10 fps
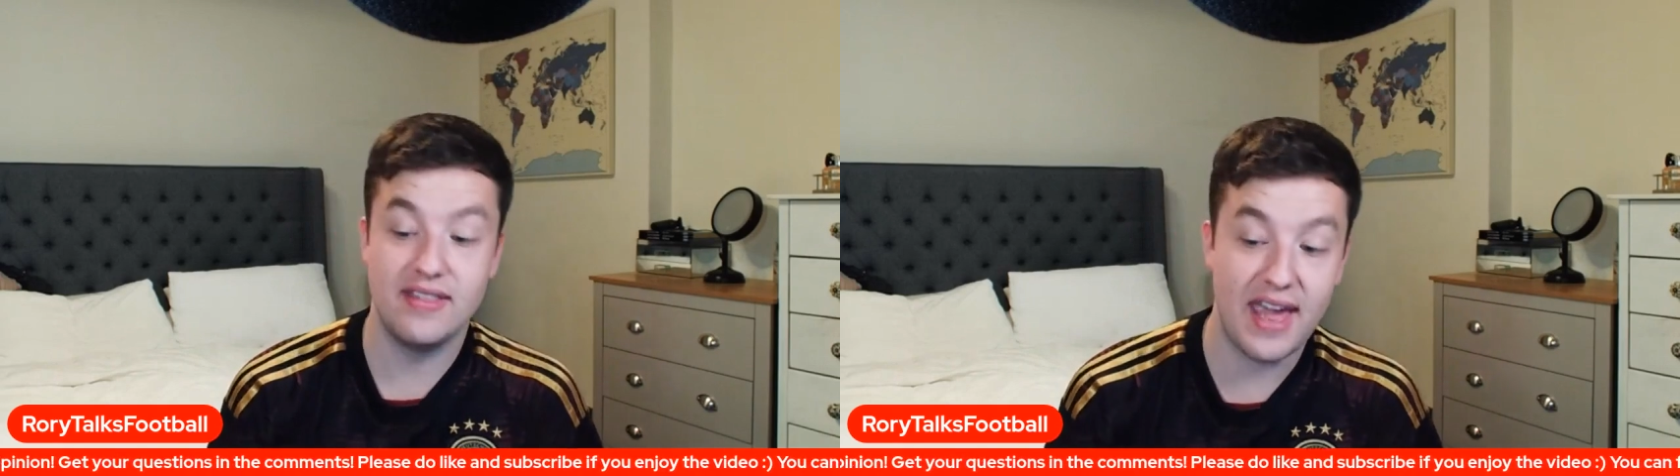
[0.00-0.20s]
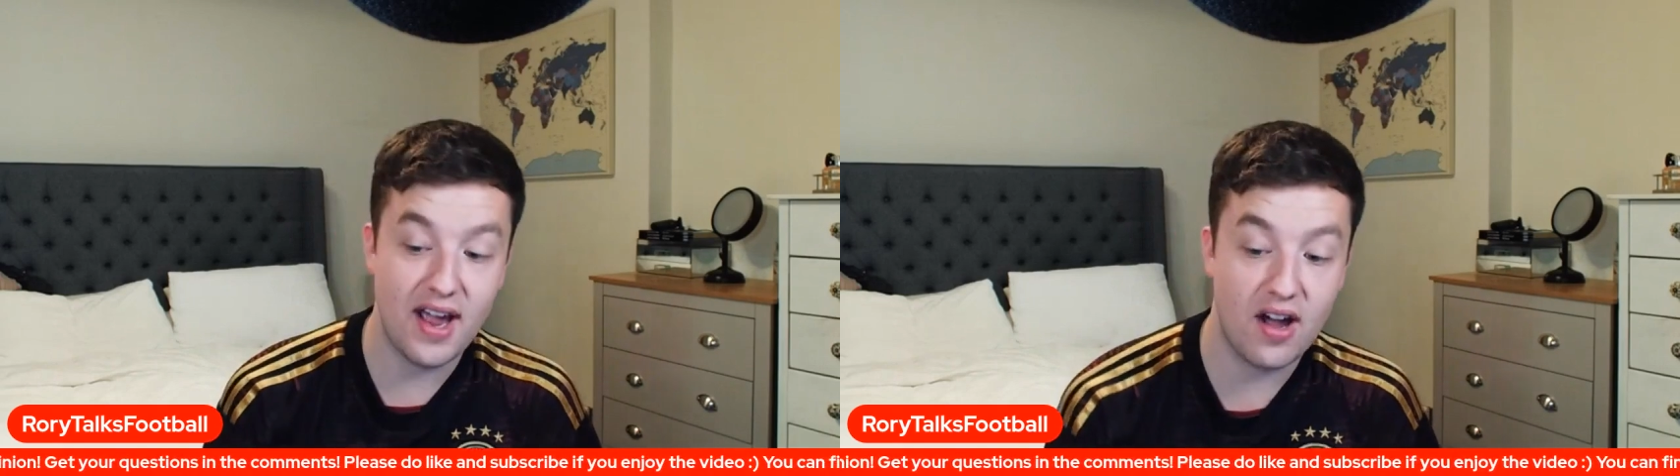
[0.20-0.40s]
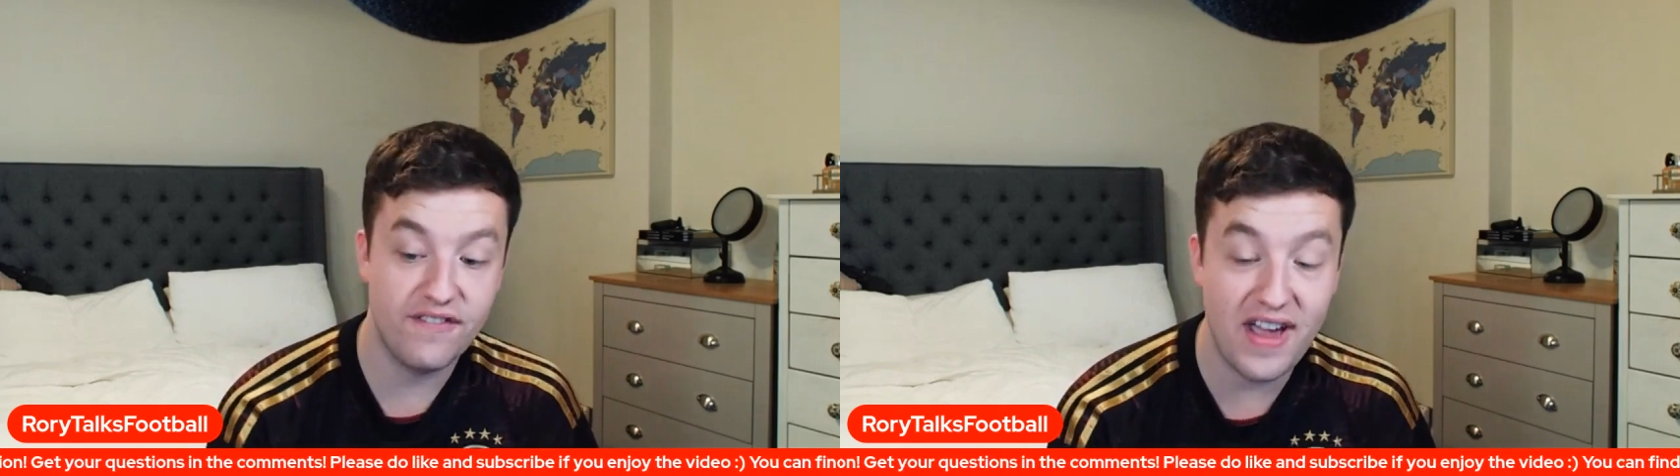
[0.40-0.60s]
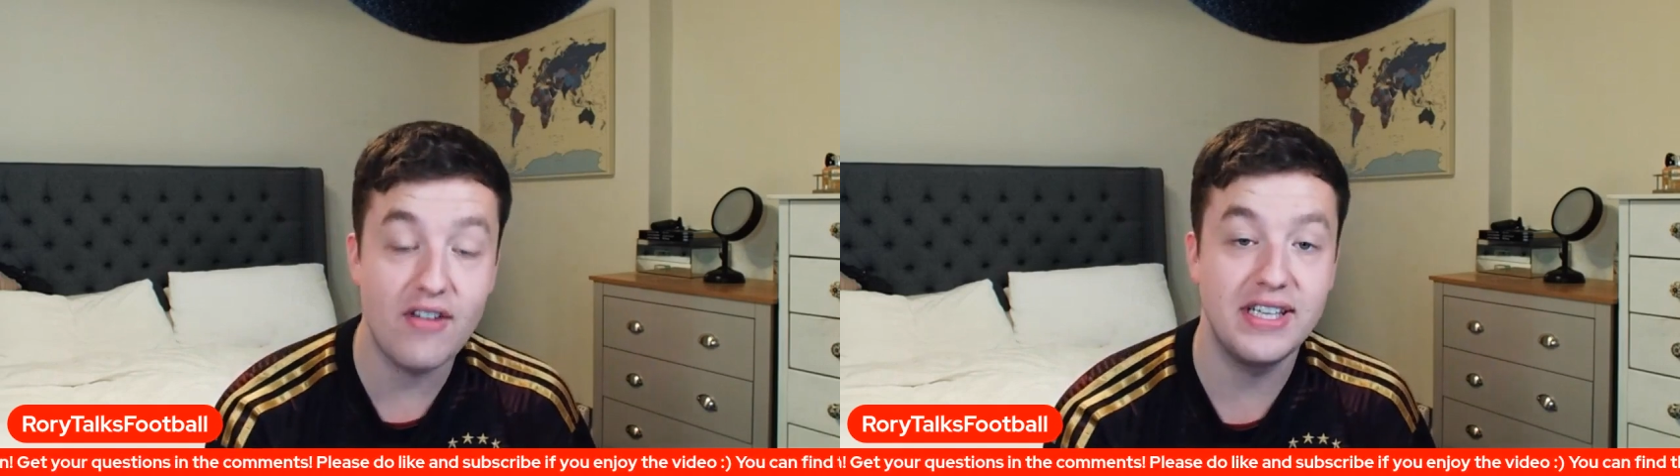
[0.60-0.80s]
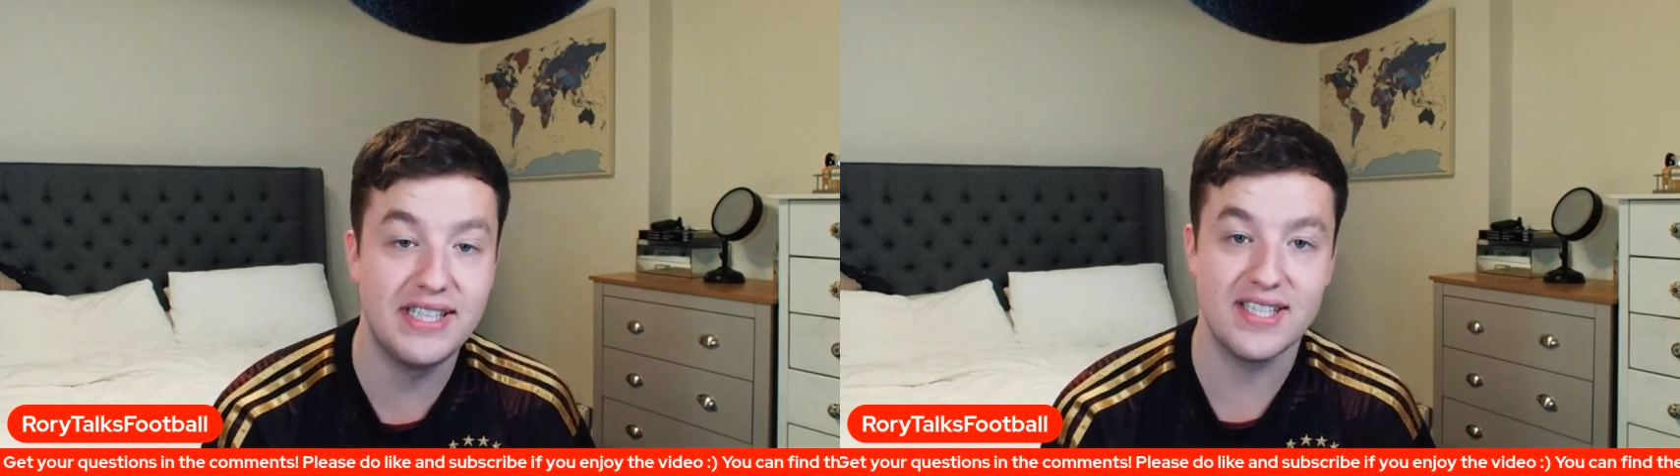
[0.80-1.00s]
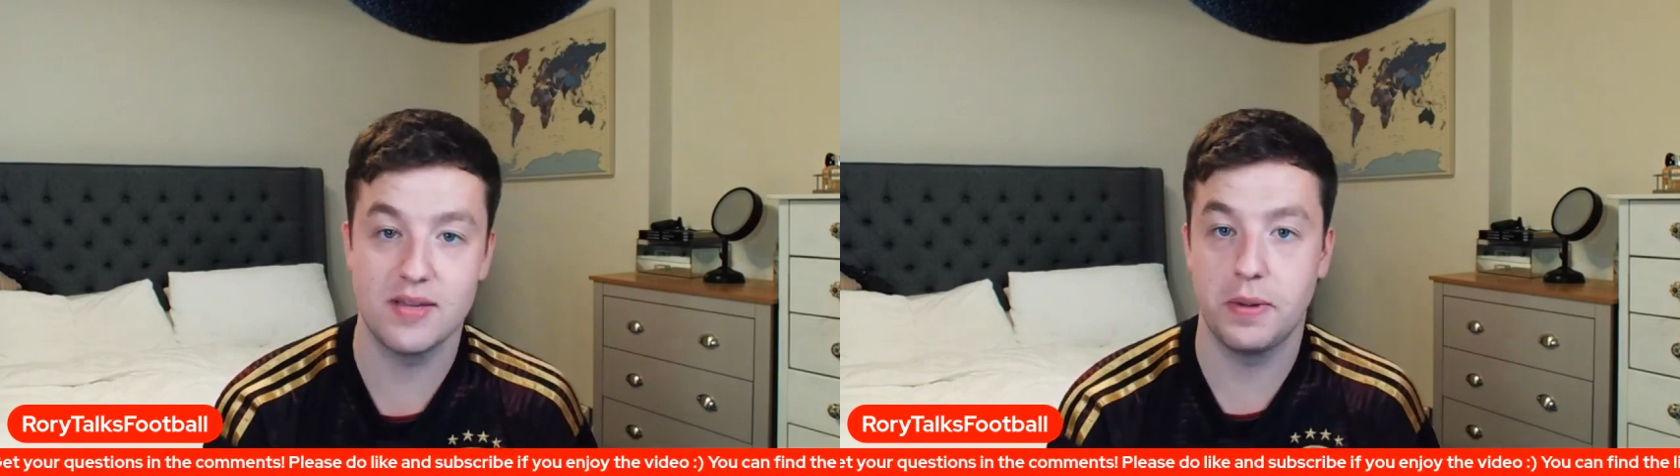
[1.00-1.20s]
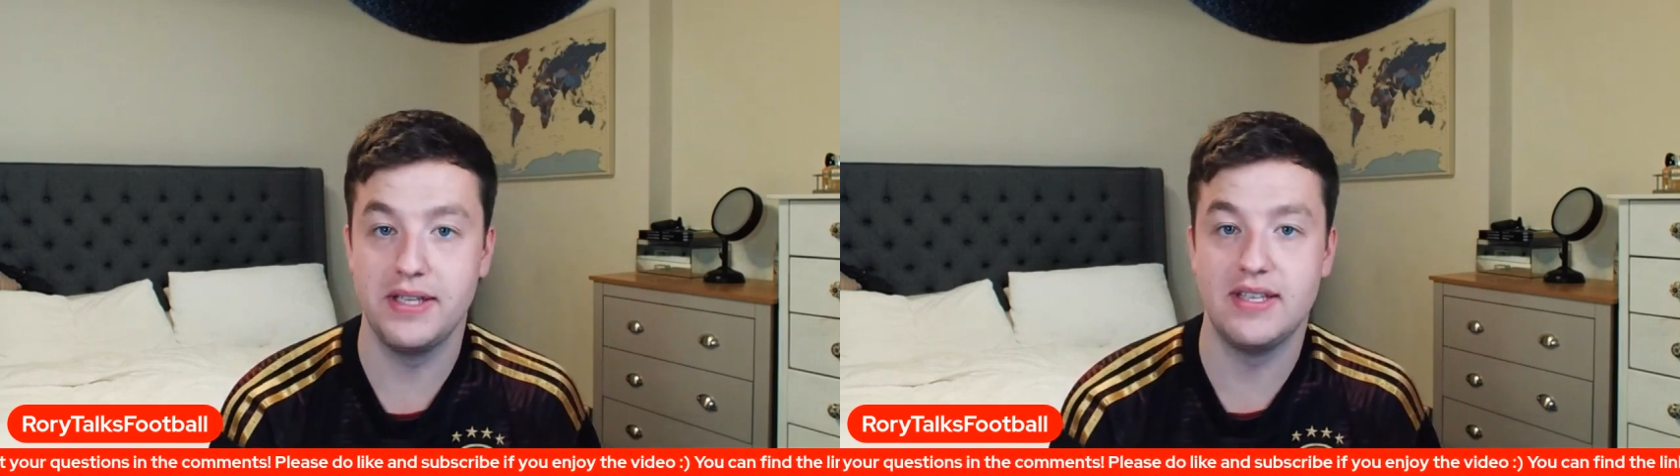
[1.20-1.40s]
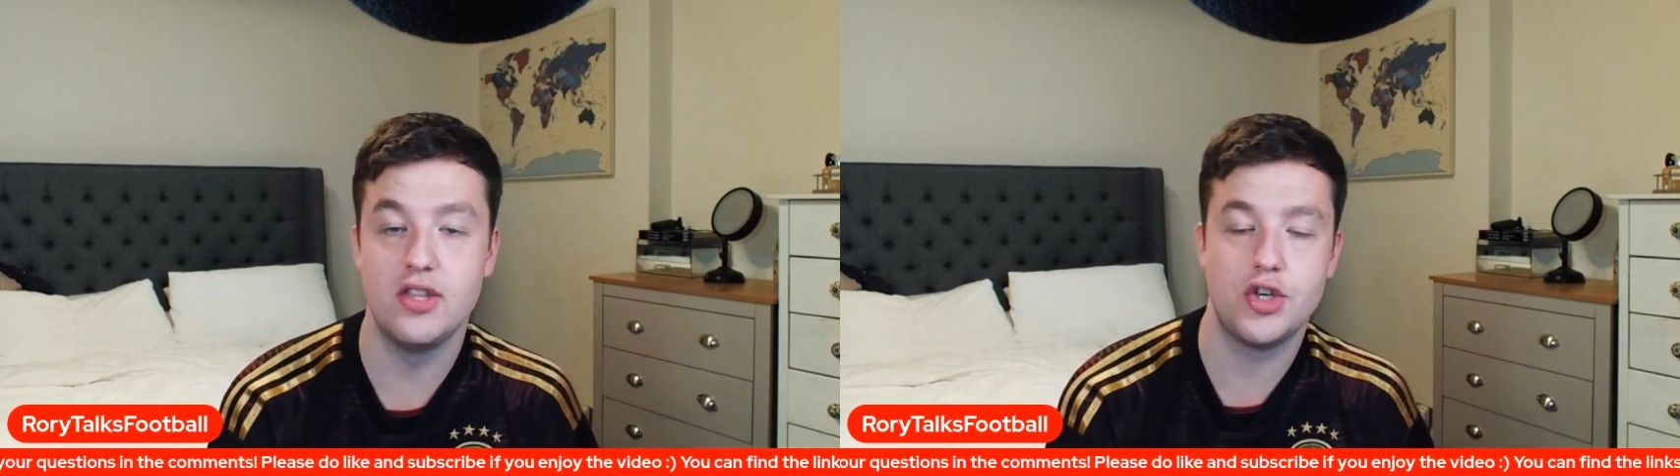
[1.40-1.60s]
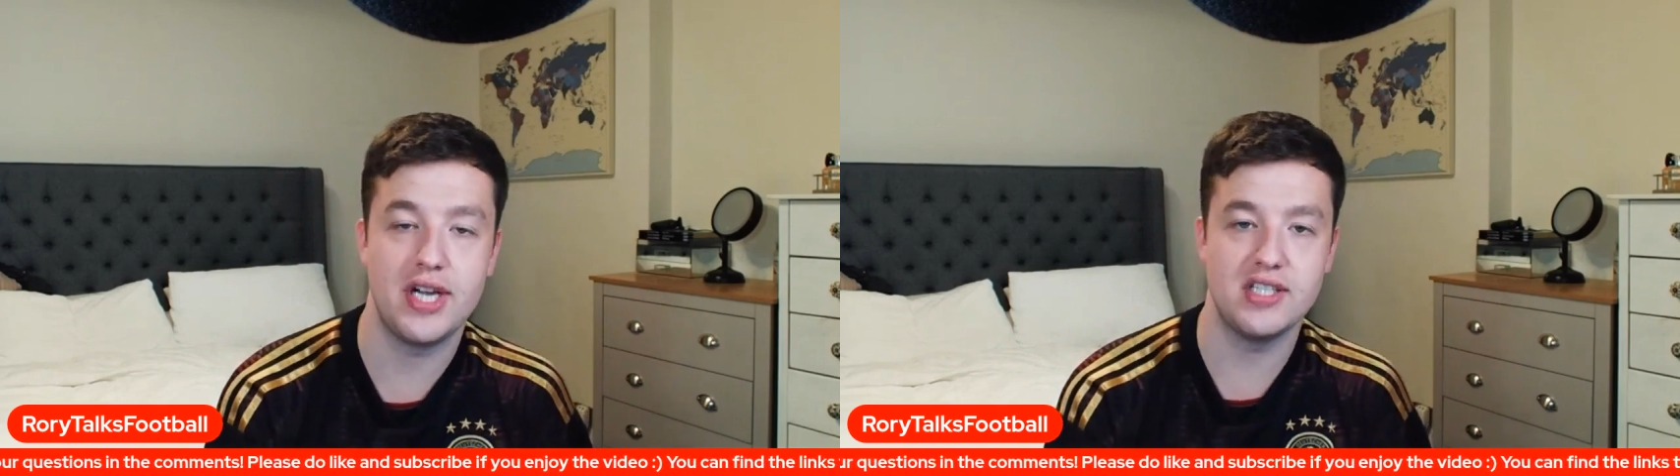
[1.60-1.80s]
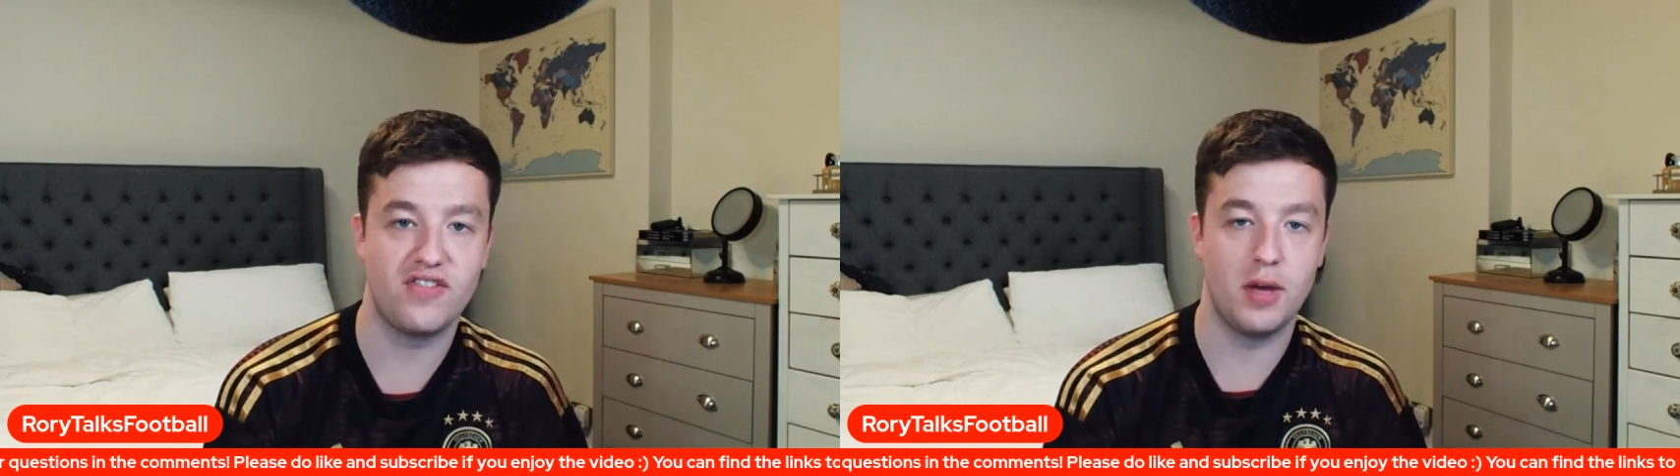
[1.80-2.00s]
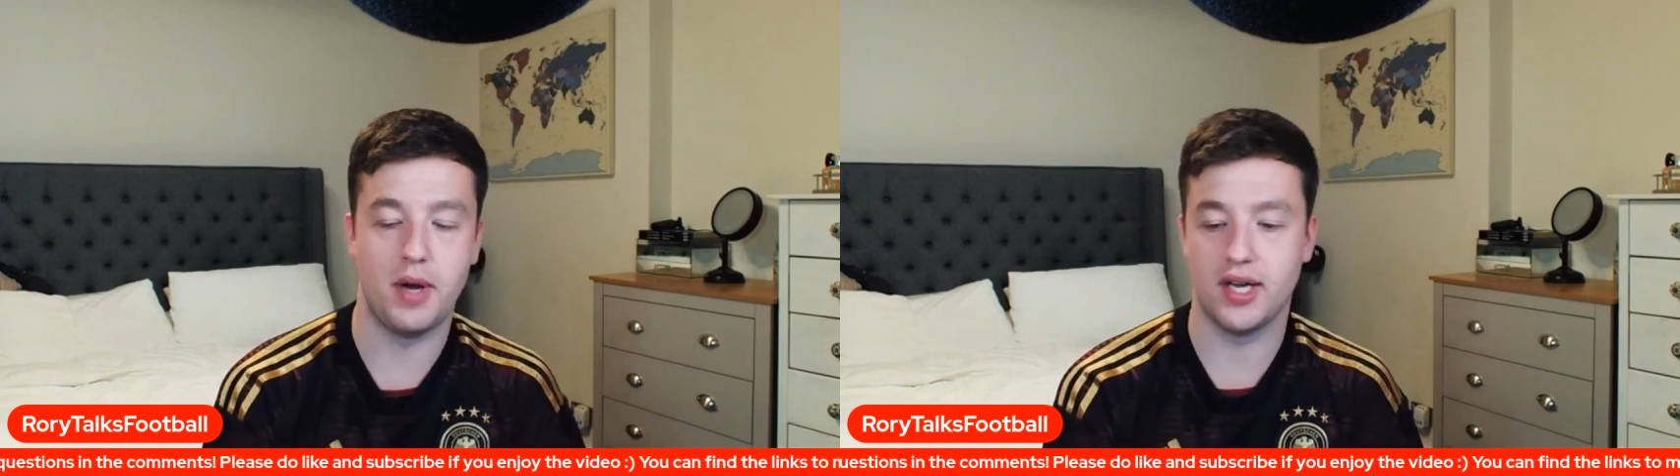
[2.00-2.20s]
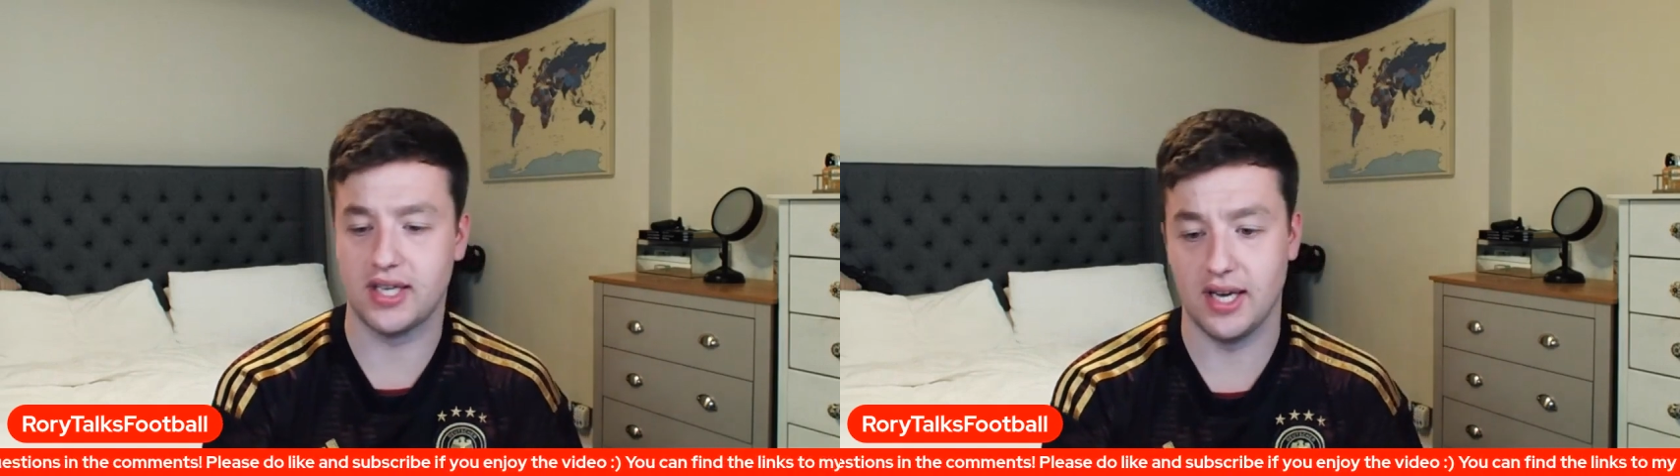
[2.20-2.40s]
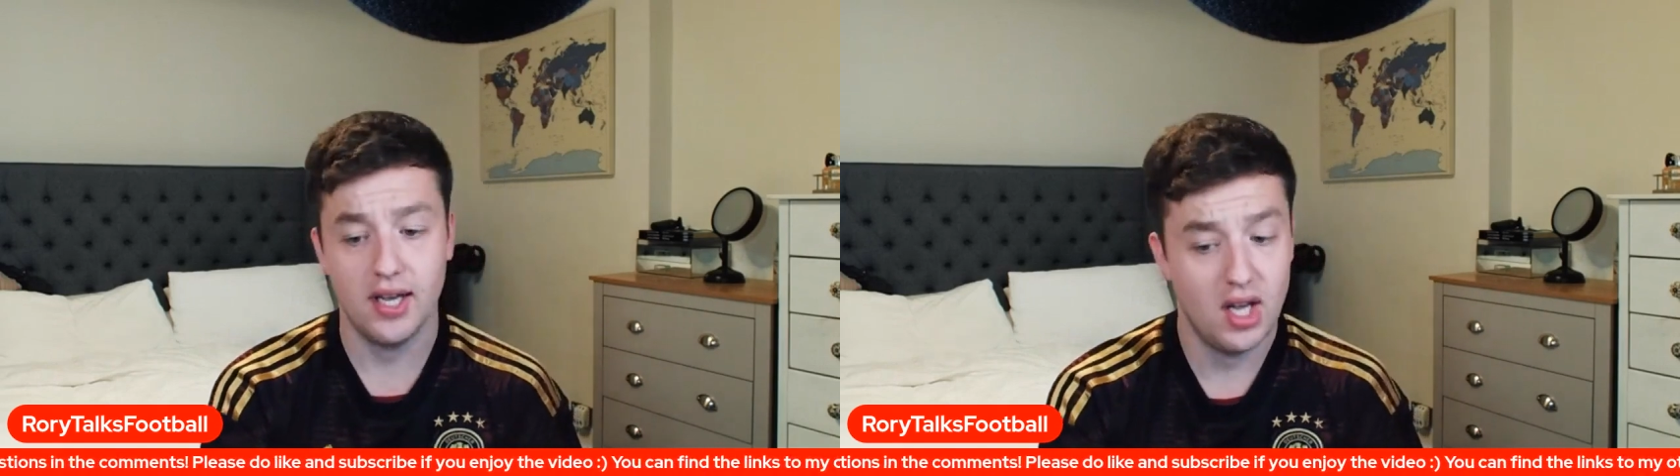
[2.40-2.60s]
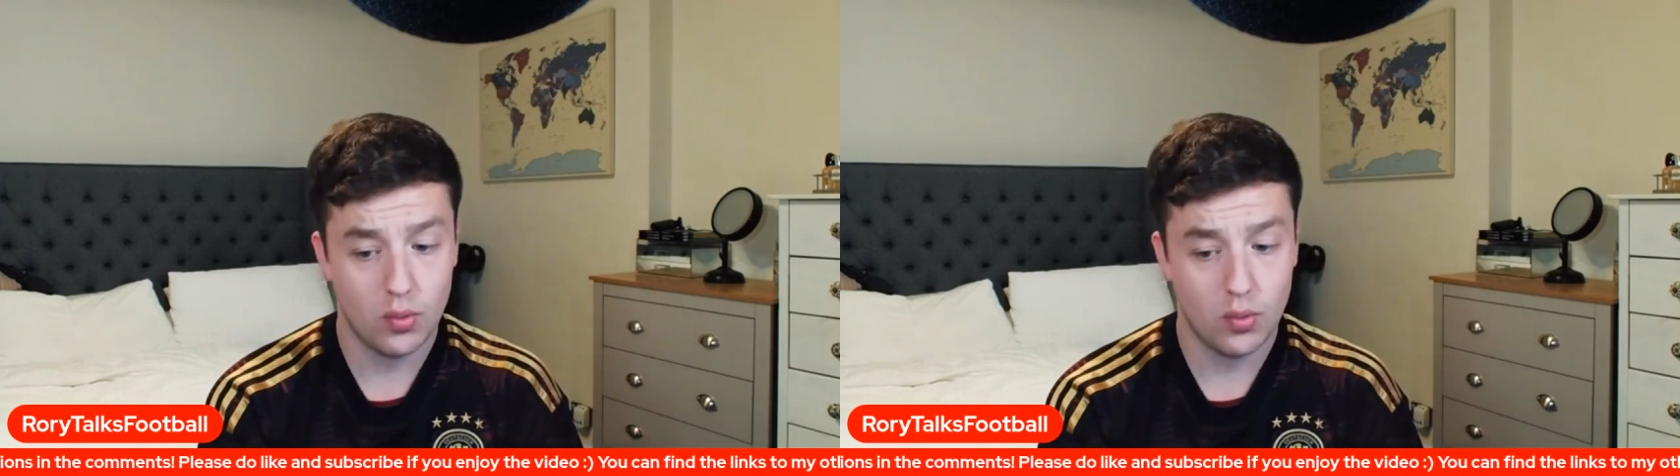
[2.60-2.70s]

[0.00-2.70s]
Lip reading: They are very disciplined in the transfer market.